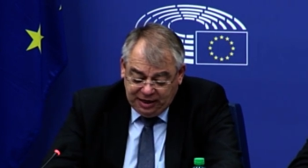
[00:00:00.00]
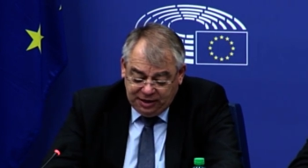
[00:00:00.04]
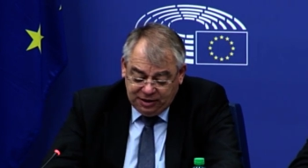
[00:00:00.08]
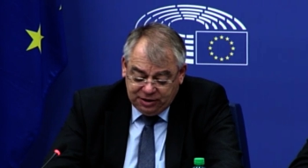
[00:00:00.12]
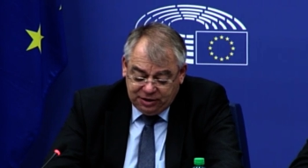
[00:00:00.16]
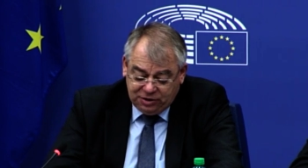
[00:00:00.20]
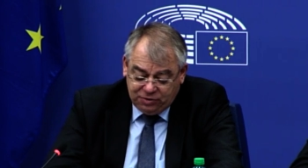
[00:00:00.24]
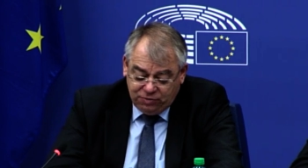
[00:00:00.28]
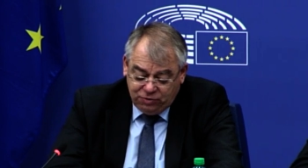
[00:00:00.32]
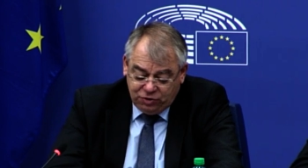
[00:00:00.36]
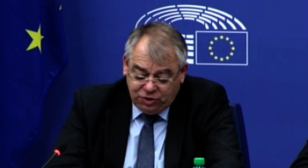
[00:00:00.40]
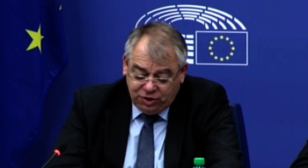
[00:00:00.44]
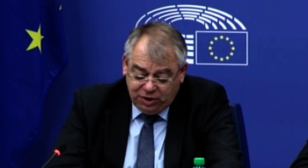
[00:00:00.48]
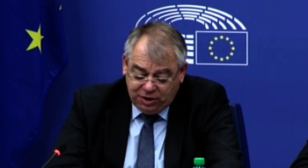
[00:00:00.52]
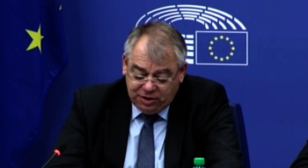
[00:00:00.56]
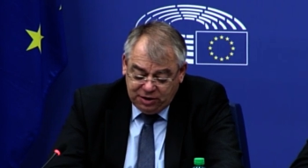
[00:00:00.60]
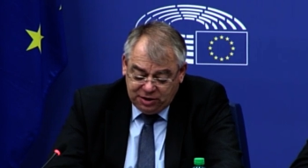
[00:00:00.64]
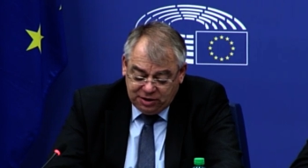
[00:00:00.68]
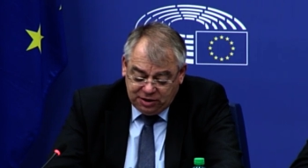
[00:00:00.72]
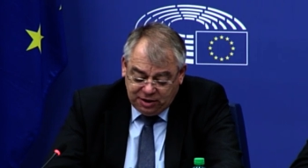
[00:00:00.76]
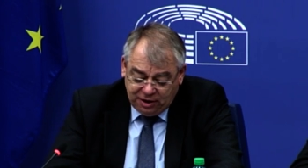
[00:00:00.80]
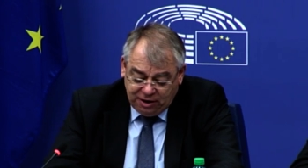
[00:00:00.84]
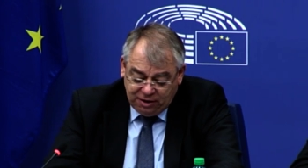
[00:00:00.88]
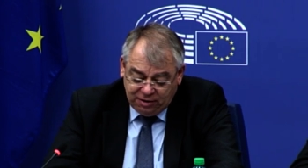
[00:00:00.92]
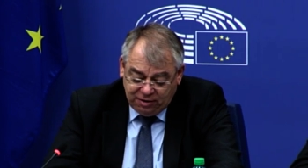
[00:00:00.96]
and every
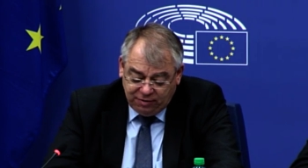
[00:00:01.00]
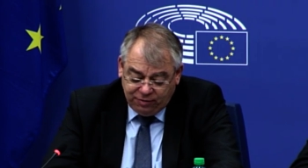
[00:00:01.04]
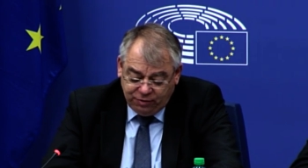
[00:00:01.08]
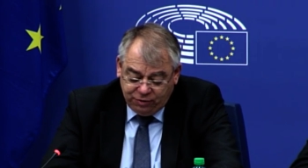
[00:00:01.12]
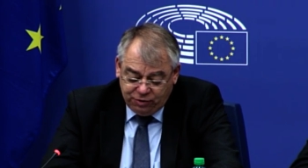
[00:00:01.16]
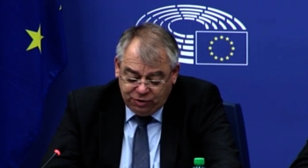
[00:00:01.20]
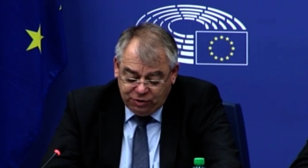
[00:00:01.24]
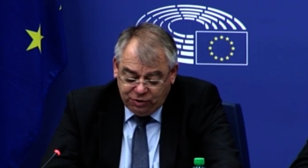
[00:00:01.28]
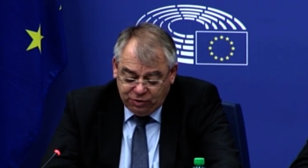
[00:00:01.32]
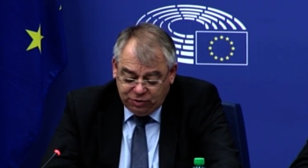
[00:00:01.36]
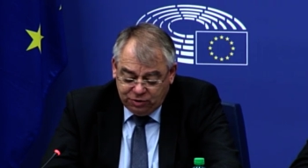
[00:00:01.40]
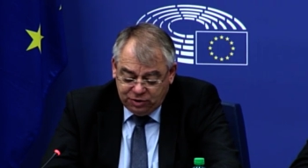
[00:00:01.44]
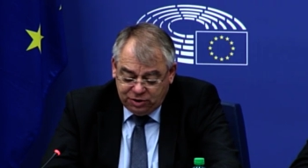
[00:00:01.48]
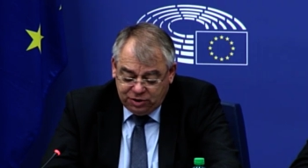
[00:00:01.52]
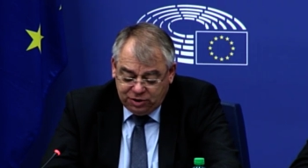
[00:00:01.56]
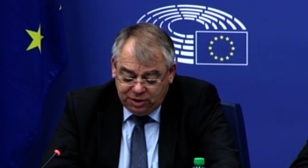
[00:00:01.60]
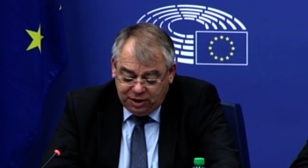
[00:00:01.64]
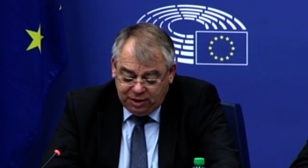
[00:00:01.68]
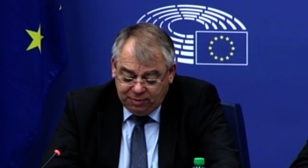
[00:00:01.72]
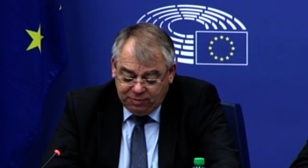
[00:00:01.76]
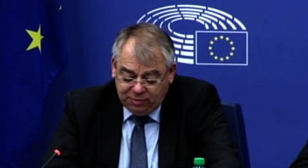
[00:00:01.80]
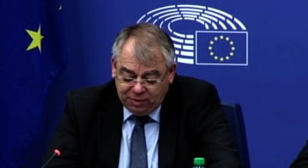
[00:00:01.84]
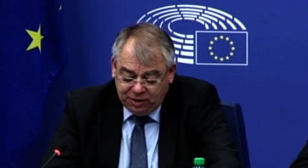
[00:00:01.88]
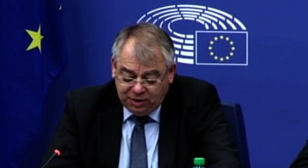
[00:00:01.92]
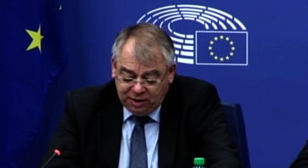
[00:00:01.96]
day we have to
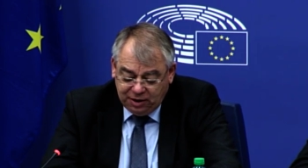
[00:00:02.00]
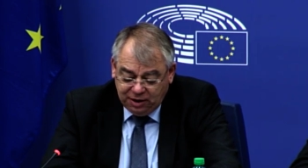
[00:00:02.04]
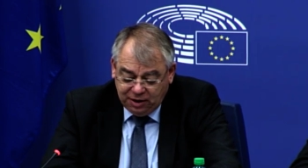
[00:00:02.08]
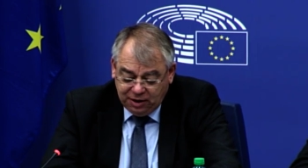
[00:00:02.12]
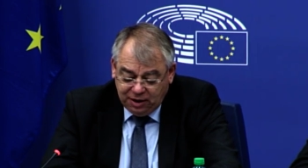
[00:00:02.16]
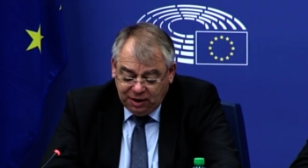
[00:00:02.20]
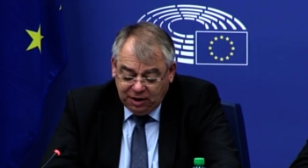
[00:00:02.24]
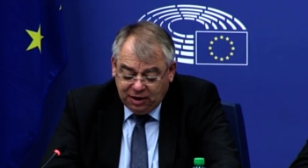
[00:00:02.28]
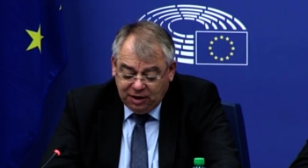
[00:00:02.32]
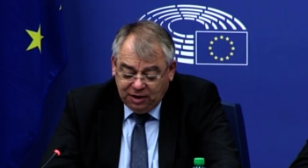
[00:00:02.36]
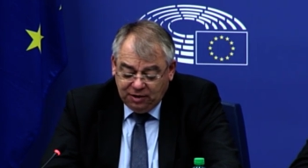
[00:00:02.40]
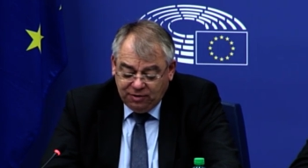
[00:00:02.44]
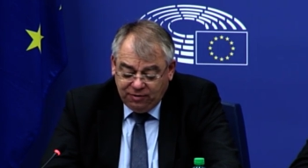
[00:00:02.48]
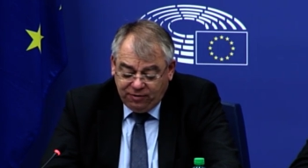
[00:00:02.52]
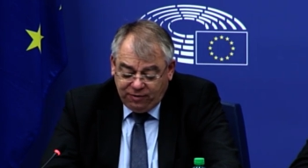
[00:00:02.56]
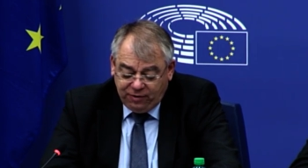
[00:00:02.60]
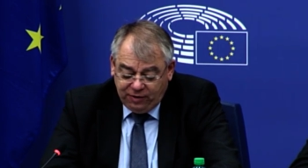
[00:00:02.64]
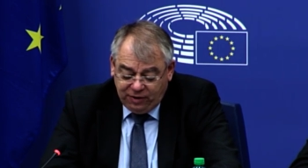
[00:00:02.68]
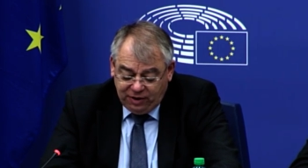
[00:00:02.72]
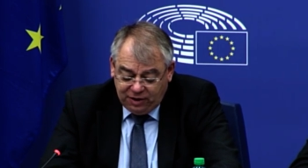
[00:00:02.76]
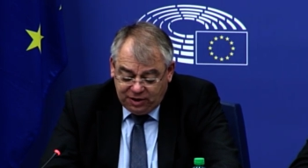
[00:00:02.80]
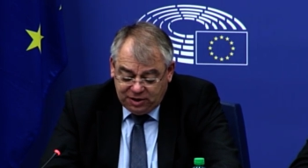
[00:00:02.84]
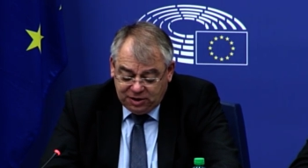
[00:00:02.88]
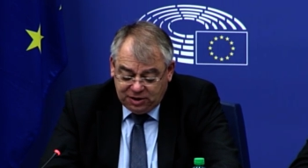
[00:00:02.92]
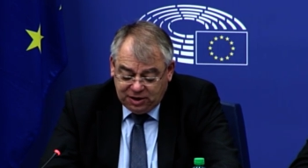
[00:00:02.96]
demonstrate
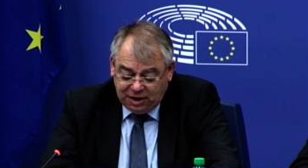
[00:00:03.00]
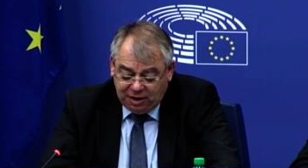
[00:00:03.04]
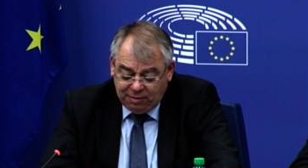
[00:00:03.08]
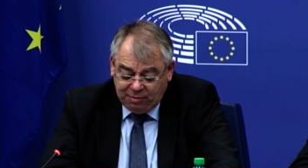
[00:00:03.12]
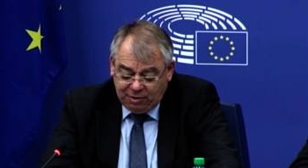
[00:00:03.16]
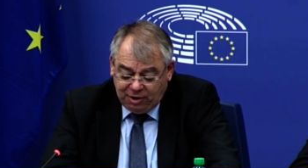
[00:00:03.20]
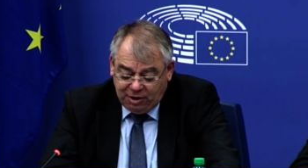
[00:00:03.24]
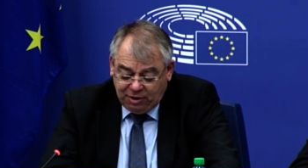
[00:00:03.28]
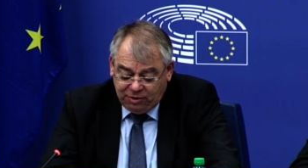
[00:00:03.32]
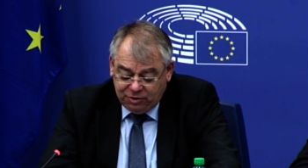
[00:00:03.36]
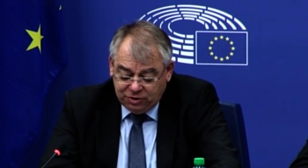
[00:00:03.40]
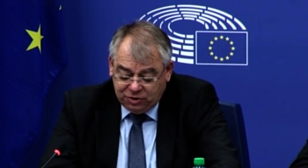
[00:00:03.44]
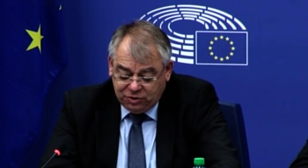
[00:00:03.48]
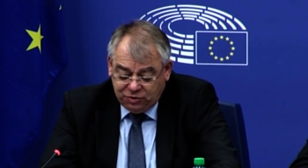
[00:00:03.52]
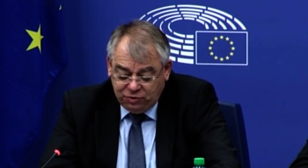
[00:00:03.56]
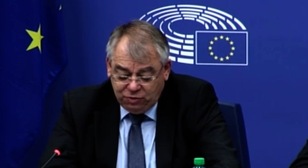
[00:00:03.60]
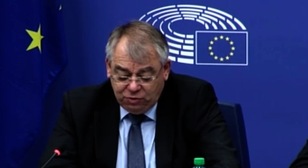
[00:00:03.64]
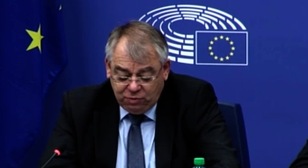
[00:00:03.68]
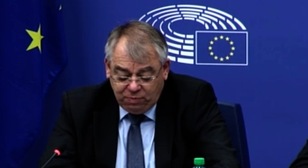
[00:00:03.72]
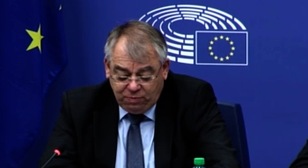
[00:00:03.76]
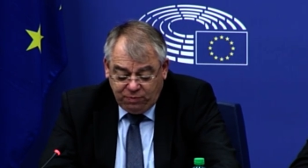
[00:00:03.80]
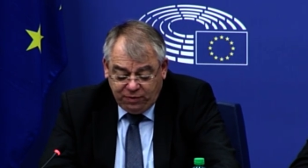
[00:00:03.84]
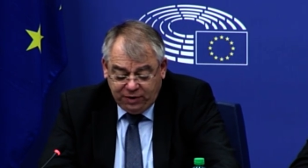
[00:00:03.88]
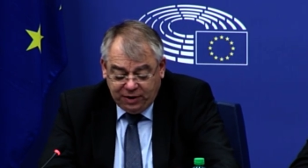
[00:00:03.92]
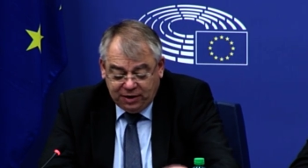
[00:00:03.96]
that
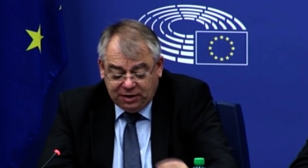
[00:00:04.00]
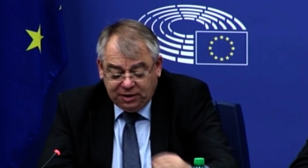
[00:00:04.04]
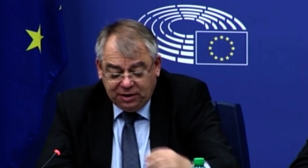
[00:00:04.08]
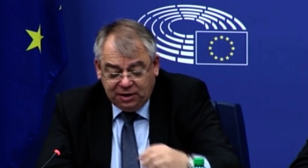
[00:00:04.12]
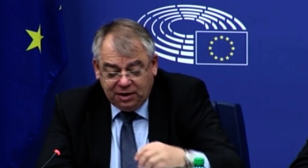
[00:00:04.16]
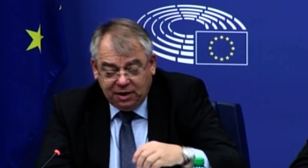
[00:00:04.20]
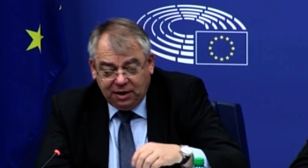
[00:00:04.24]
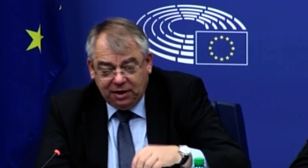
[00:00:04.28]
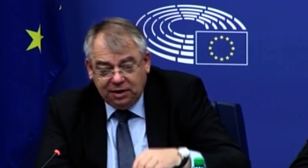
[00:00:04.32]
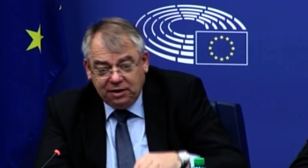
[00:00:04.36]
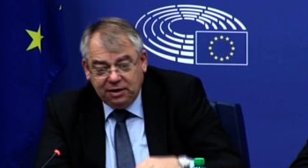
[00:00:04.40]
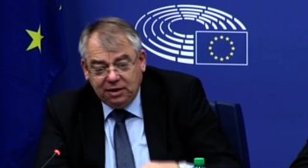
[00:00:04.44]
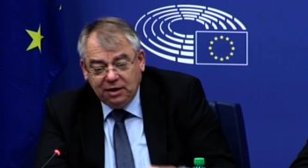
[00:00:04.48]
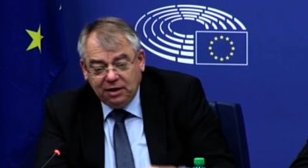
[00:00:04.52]
competencies